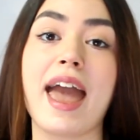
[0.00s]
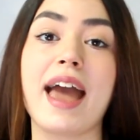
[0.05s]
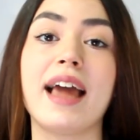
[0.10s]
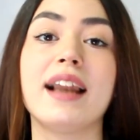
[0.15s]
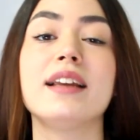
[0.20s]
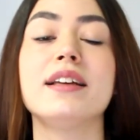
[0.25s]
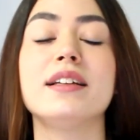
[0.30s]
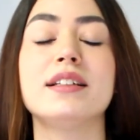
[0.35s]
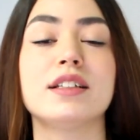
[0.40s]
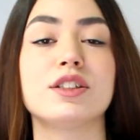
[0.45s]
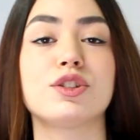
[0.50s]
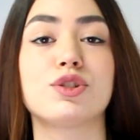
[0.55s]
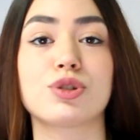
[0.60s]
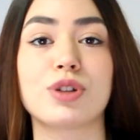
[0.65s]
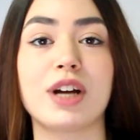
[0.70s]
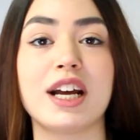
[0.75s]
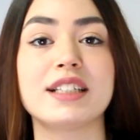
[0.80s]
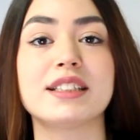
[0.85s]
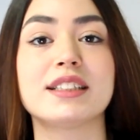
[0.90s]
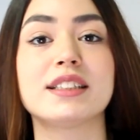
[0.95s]
and it
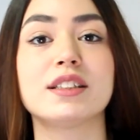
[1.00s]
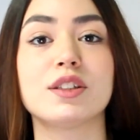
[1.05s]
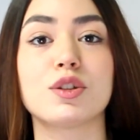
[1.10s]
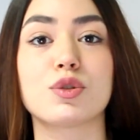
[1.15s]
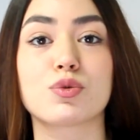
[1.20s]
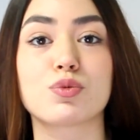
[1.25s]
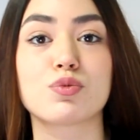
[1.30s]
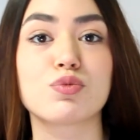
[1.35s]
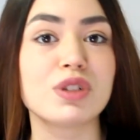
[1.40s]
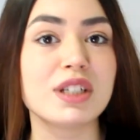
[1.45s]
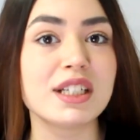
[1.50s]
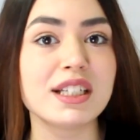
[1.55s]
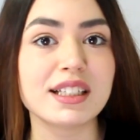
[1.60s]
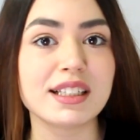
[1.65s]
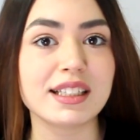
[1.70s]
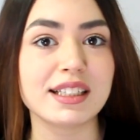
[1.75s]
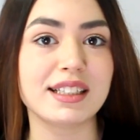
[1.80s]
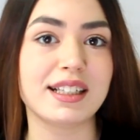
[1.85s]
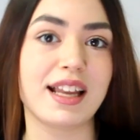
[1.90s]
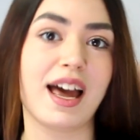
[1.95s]
addressed a
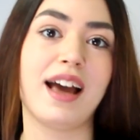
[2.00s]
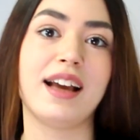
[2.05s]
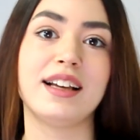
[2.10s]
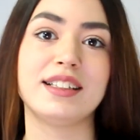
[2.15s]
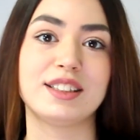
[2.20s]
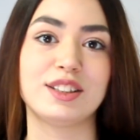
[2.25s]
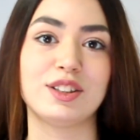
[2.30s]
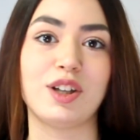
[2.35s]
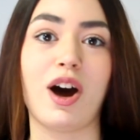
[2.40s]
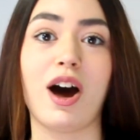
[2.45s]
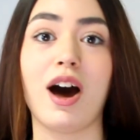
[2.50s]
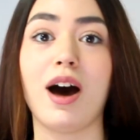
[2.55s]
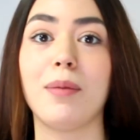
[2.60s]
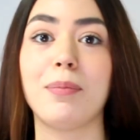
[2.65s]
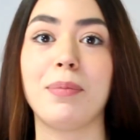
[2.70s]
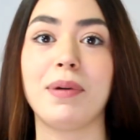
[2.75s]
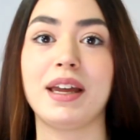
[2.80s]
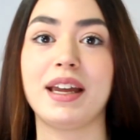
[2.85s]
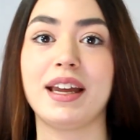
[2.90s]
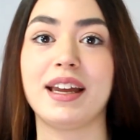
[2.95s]
really nice
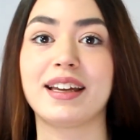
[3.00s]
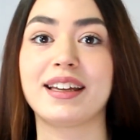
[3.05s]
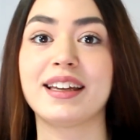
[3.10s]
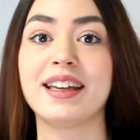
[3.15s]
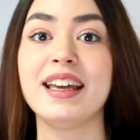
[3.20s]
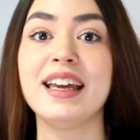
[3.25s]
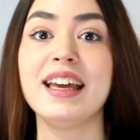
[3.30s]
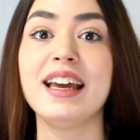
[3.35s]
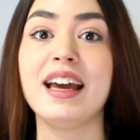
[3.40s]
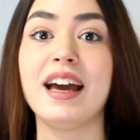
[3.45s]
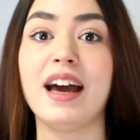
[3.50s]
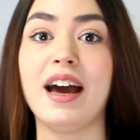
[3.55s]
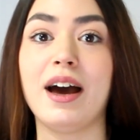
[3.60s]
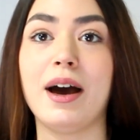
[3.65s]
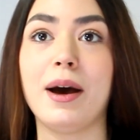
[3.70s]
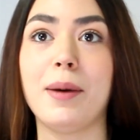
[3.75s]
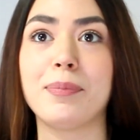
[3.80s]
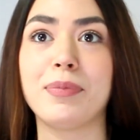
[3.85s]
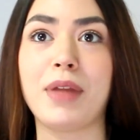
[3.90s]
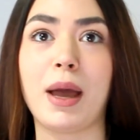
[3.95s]
topic.
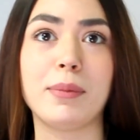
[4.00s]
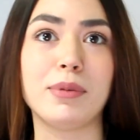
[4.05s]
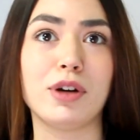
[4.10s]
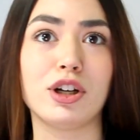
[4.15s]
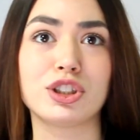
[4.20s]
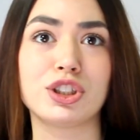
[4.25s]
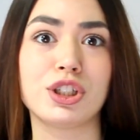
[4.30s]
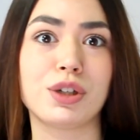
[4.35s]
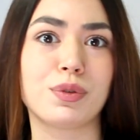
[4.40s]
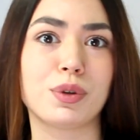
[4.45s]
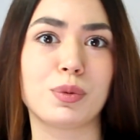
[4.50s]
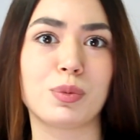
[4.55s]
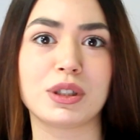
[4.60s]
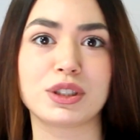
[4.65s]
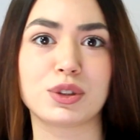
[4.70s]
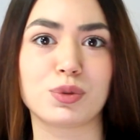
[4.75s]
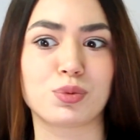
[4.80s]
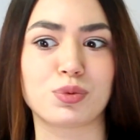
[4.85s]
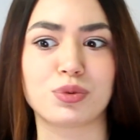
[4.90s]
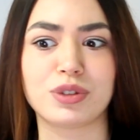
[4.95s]
I'm not sure if it
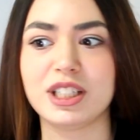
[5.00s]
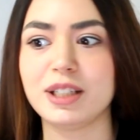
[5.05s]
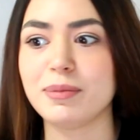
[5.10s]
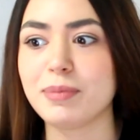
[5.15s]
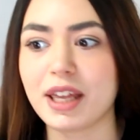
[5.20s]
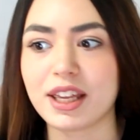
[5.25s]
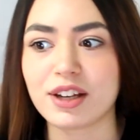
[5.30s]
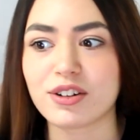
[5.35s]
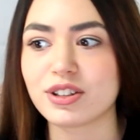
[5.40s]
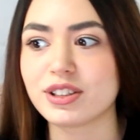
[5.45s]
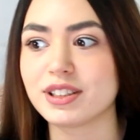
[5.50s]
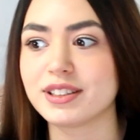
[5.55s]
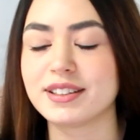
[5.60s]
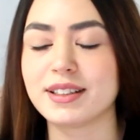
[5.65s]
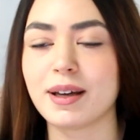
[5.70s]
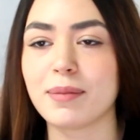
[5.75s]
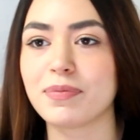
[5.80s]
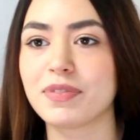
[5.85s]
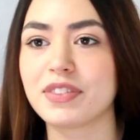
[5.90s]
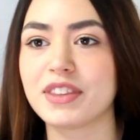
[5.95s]
was a remake or
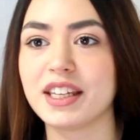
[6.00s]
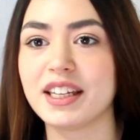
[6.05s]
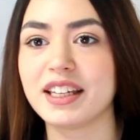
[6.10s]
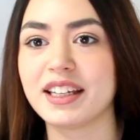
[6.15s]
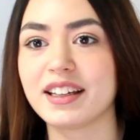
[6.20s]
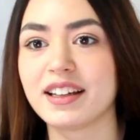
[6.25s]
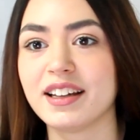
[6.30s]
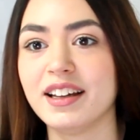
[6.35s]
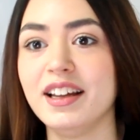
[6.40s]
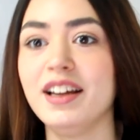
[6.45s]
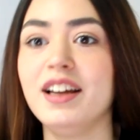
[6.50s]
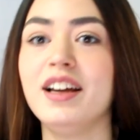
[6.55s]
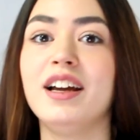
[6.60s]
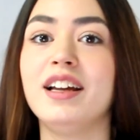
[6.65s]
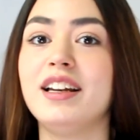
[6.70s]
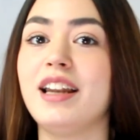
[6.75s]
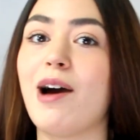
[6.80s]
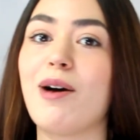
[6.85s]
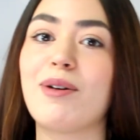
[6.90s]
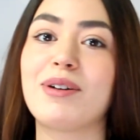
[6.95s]
something.
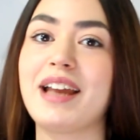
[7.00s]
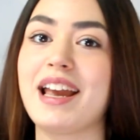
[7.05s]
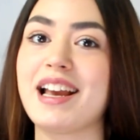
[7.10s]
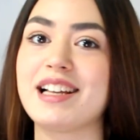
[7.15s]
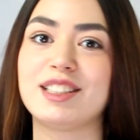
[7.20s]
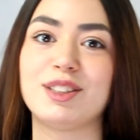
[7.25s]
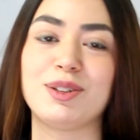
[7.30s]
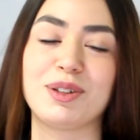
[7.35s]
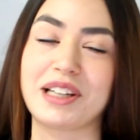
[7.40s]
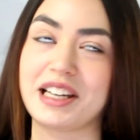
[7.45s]
Nowadays,